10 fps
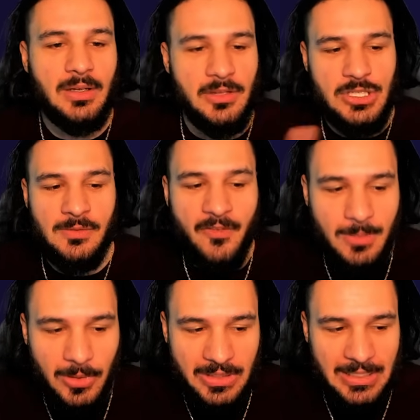The
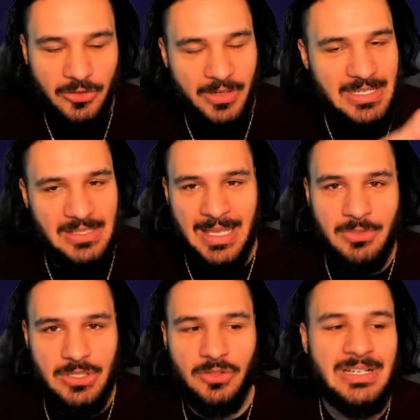survivability increase, the
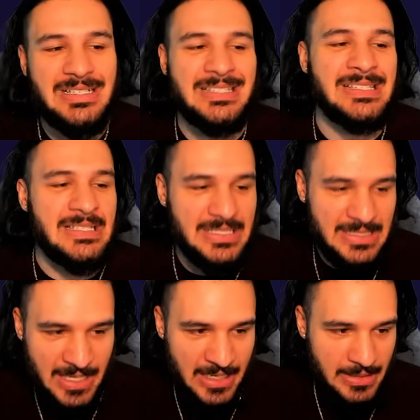damage increase is
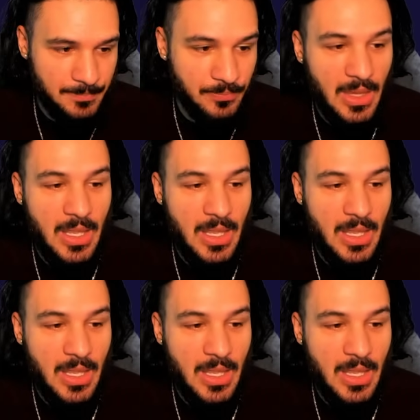insane.